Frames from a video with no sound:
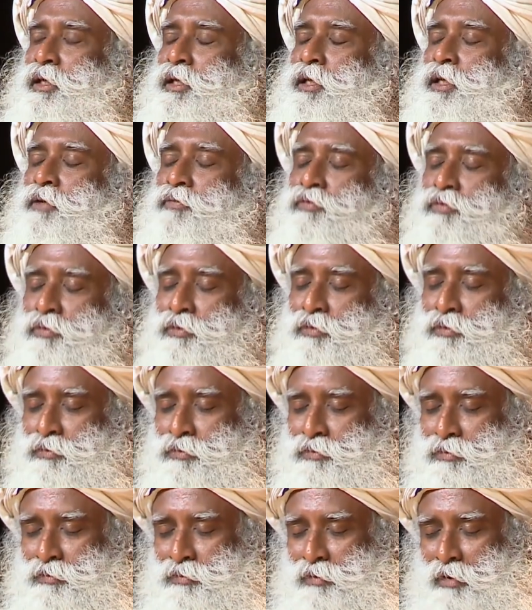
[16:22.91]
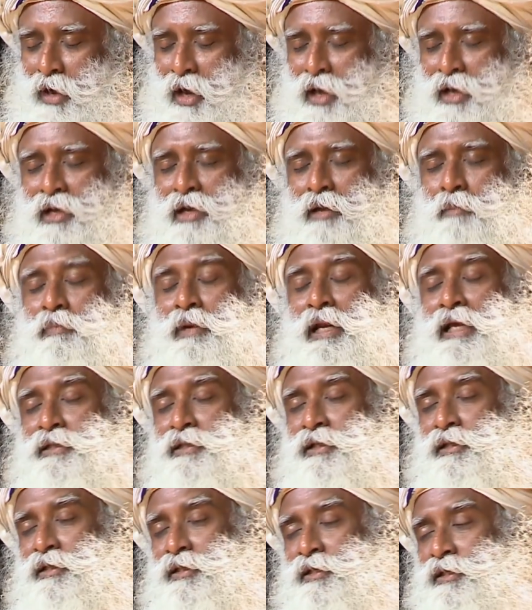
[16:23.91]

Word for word: if you are in a pleasant